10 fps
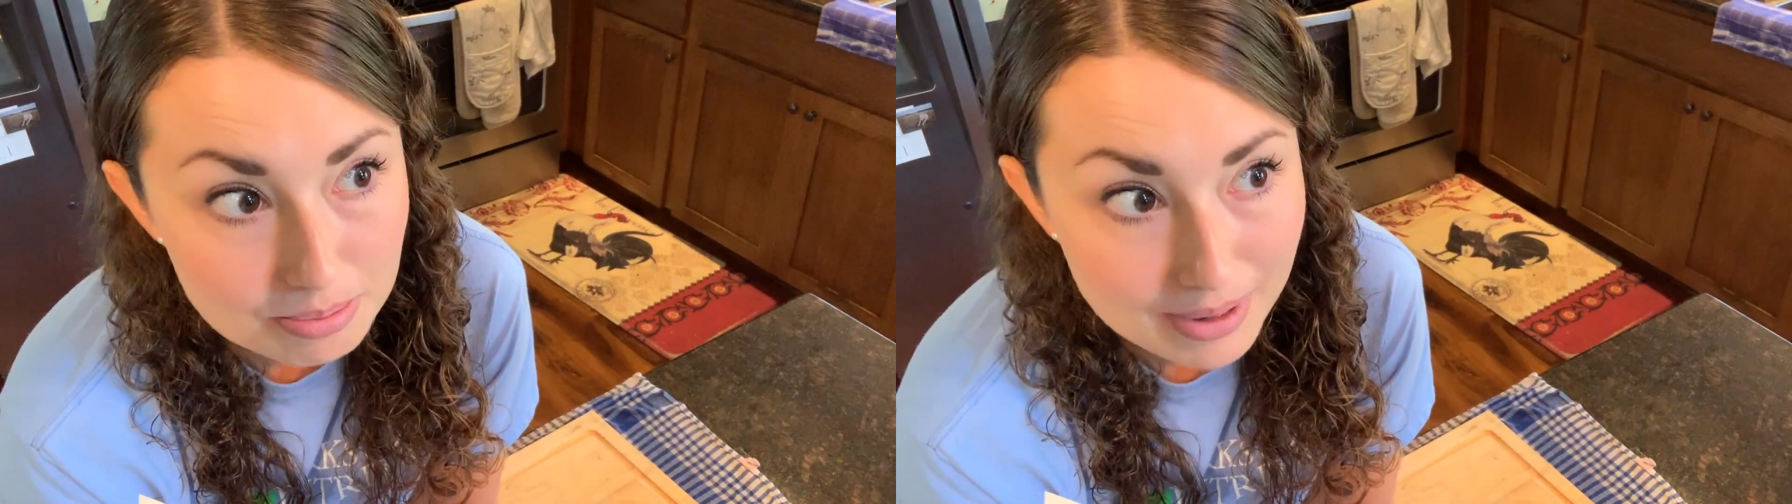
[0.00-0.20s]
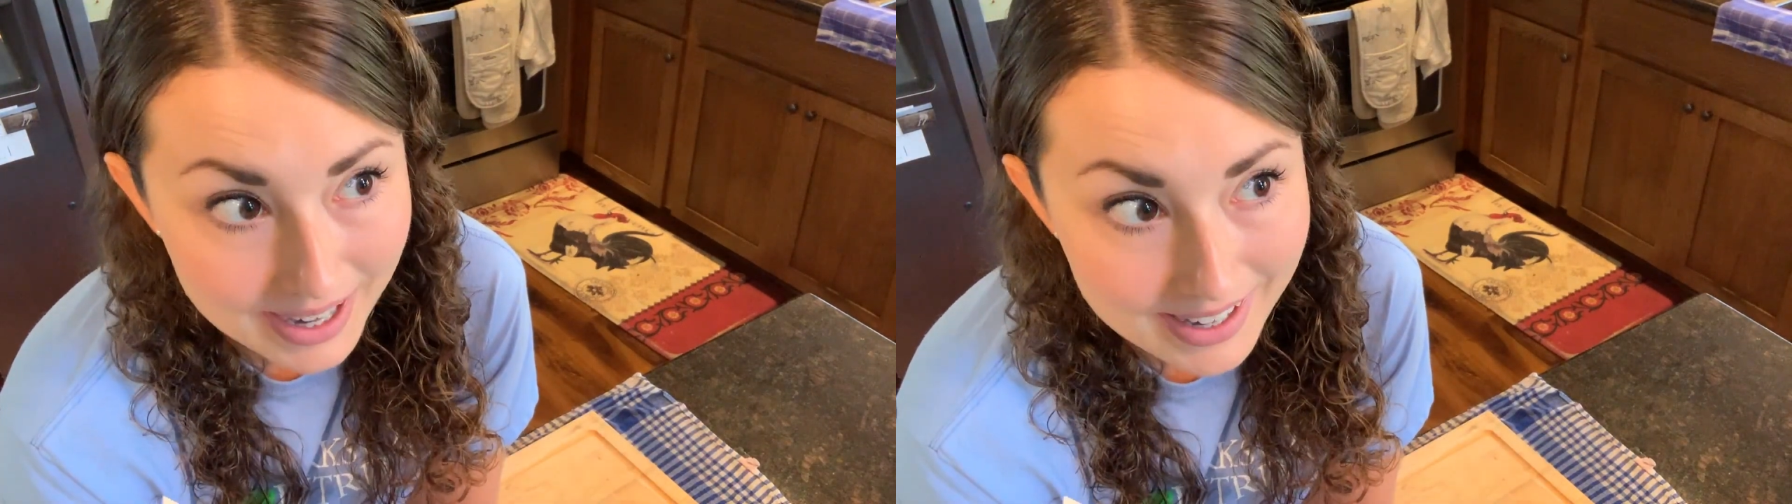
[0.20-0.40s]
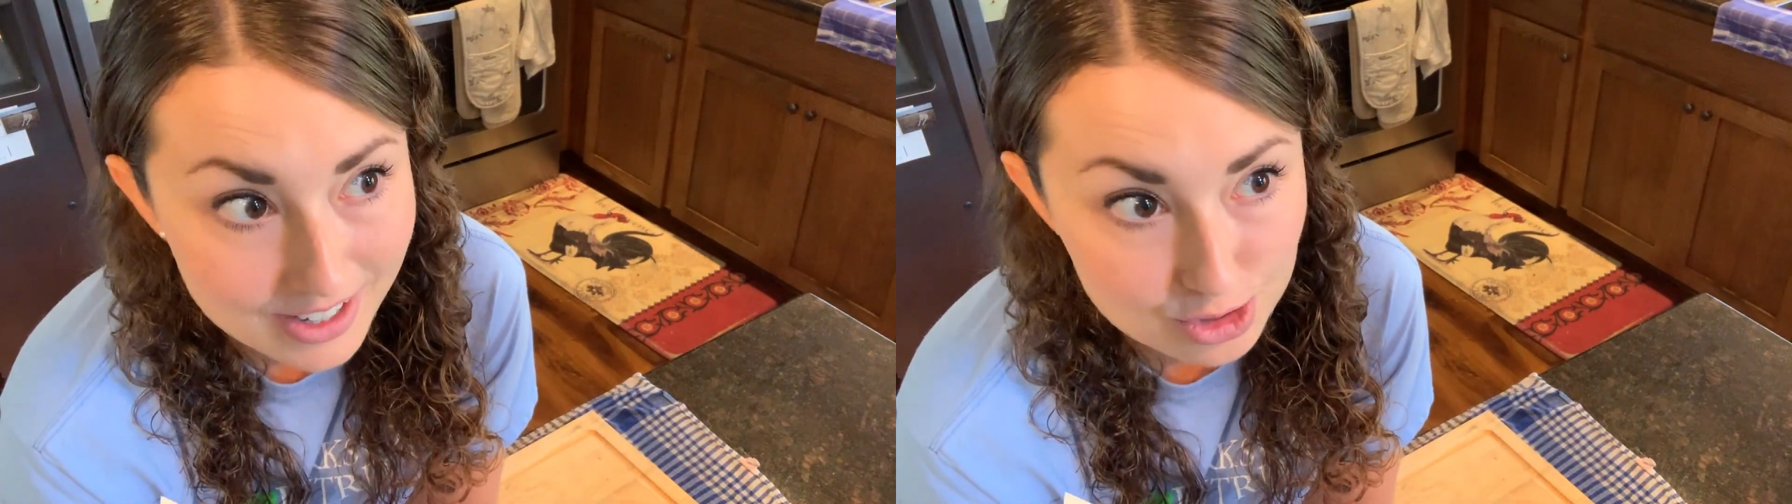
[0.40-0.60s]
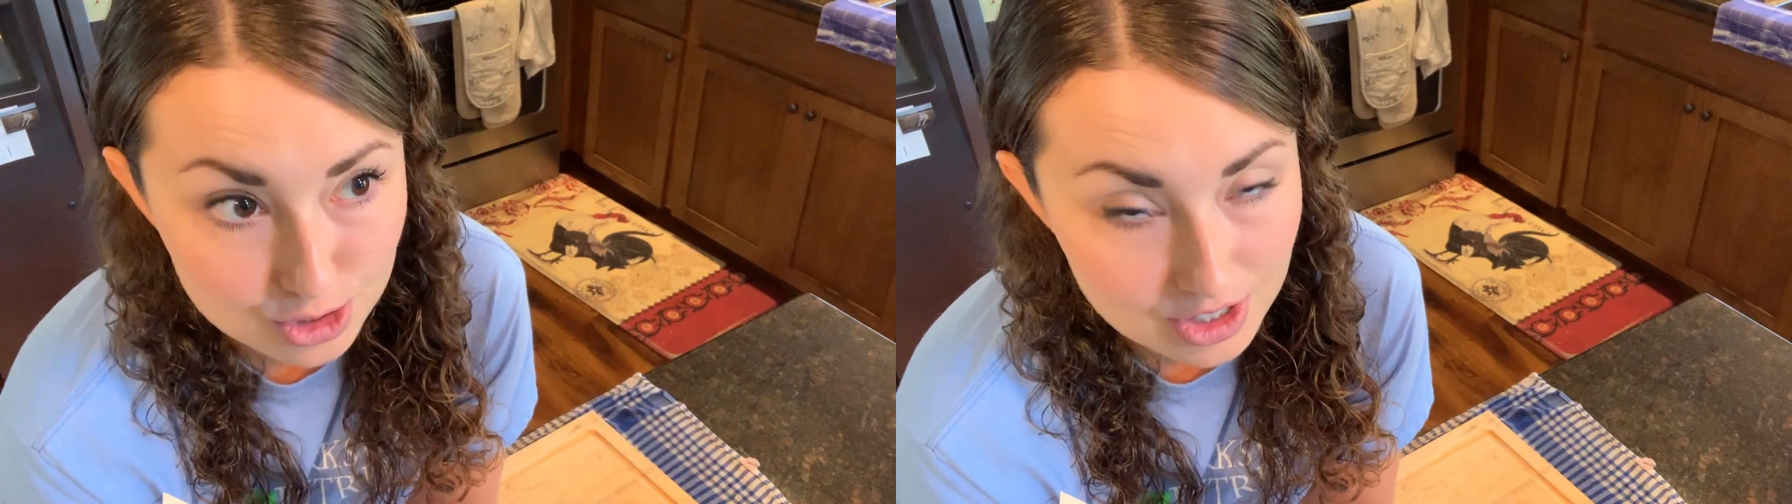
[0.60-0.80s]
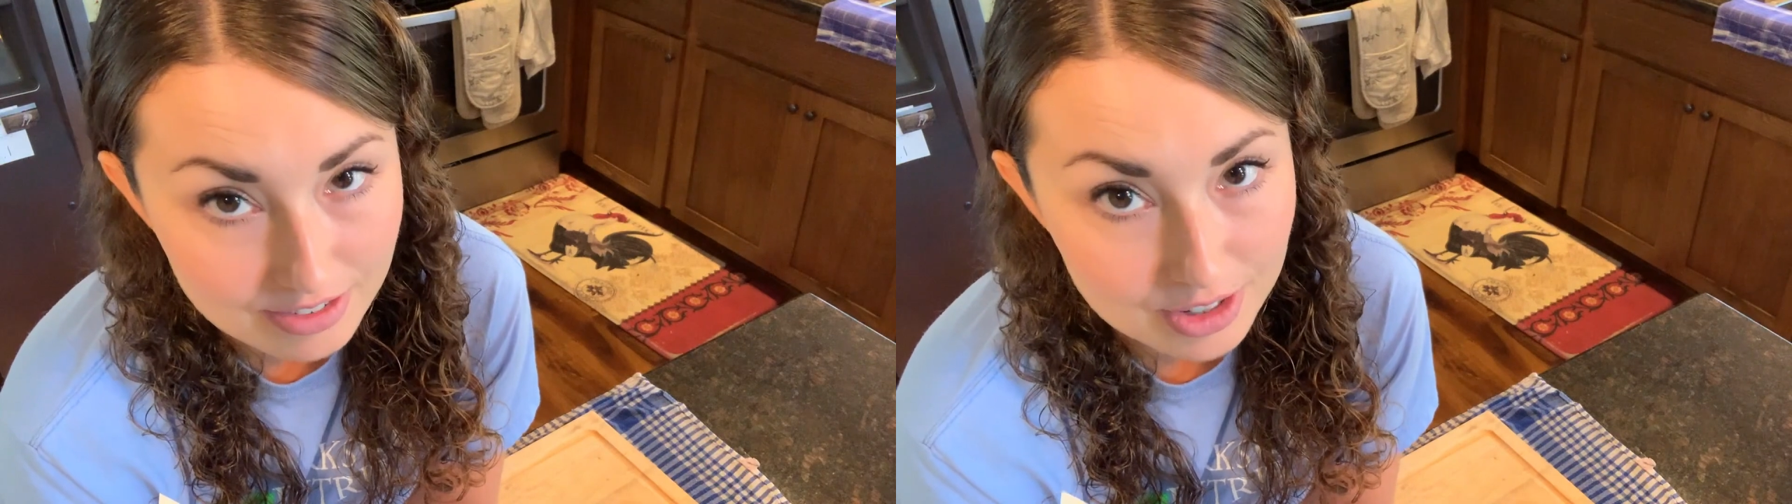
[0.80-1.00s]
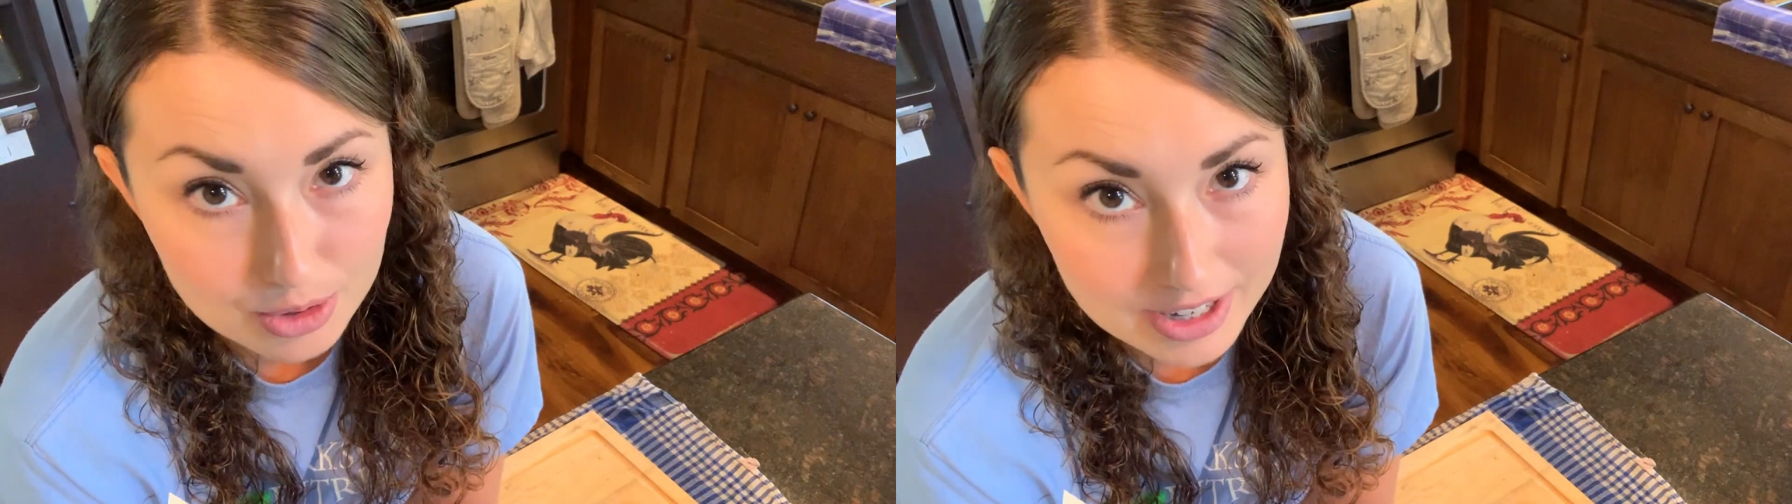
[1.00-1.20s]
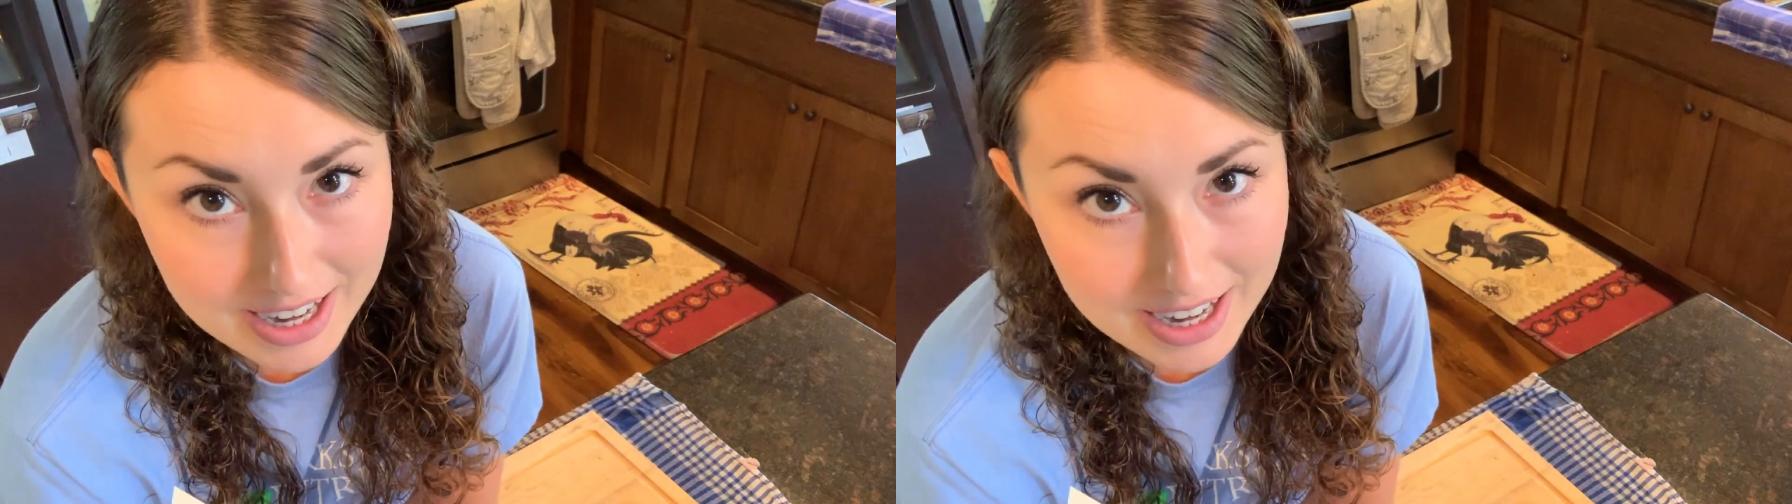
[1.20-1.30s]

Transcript: buy extra stuff that you already